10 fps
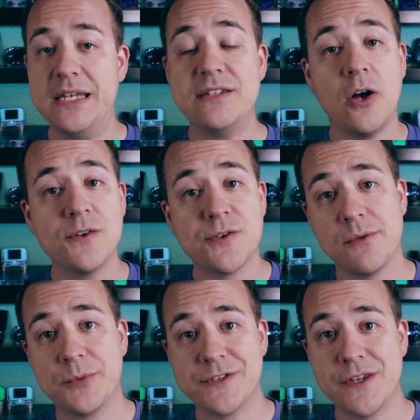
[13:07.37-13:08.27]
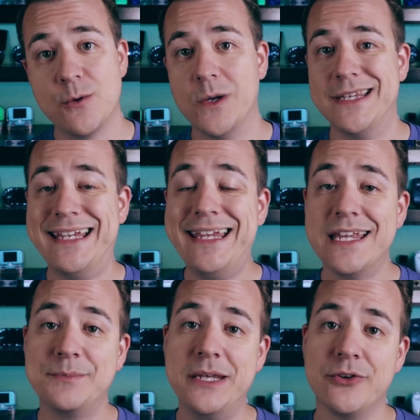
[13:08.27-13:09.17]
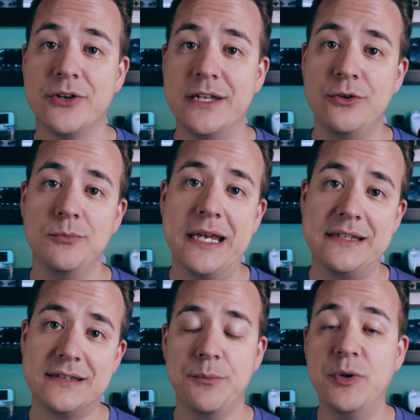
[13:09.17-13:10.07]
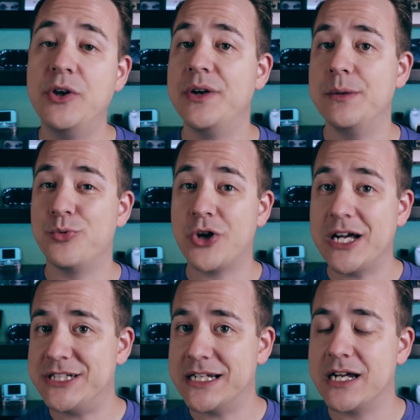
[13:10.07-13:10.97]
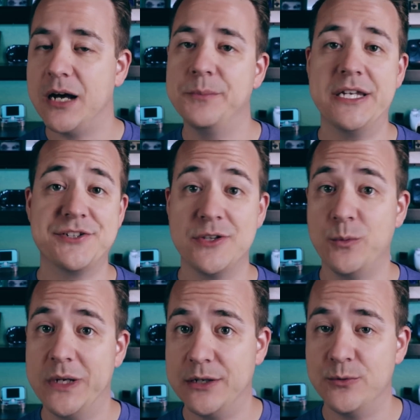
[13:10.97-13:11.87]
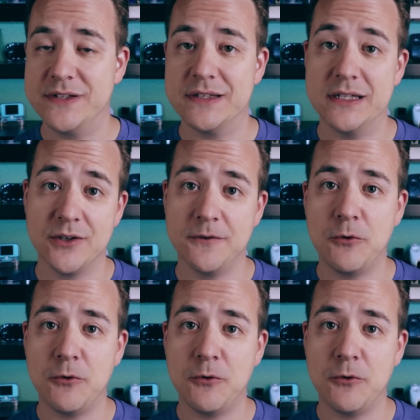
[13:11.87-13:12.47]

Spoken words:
He's also the person that won the ESP32 based community project competition that we did recently on the